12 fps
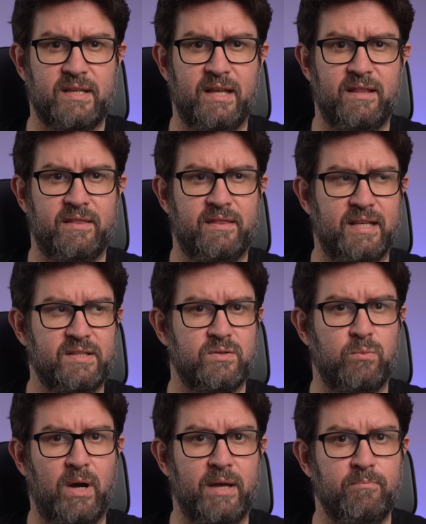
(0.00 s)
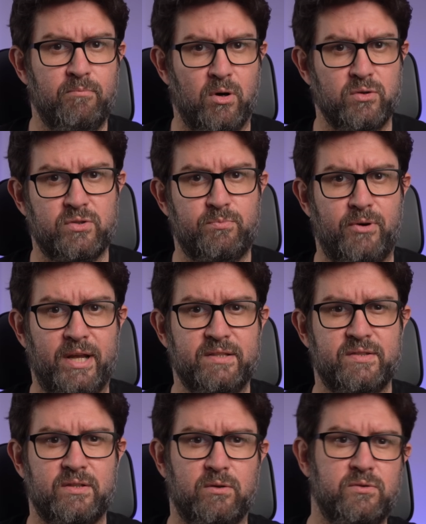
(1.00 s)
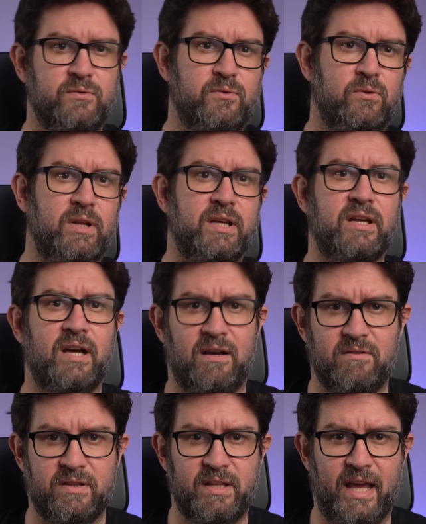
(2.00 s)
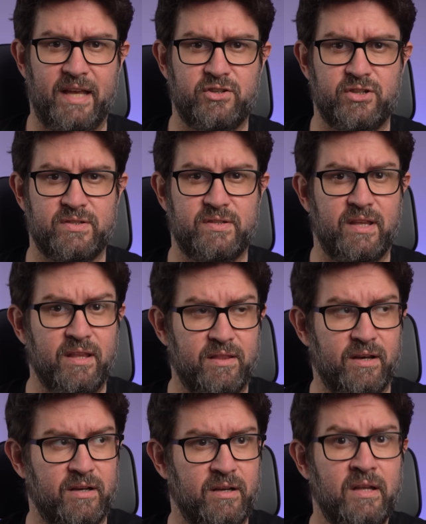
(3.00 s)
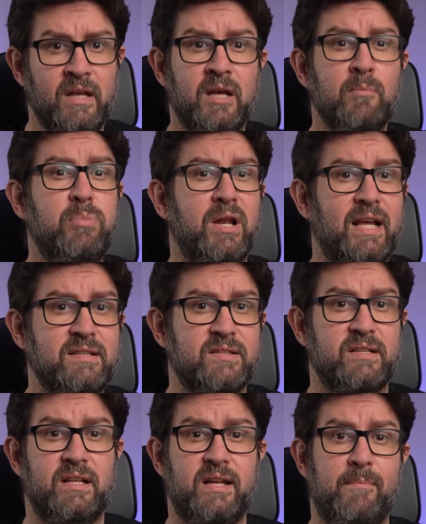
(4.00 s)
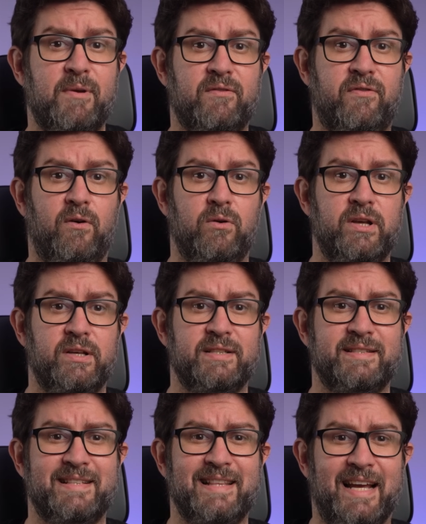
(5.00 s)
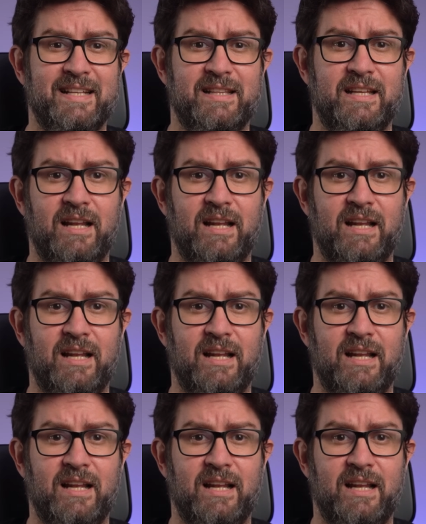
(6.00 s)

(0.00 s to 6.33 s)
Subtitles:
and that's why most brands don't fully cover the edges either. Plus, the Dynamic Folio is slightly